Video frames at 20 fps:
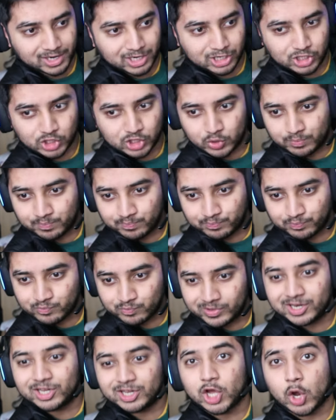do,
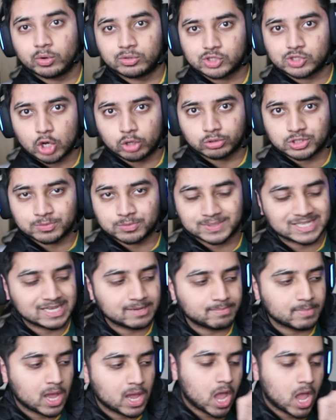we're going to go into Ultimate
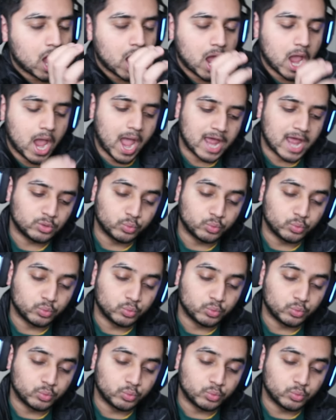Team and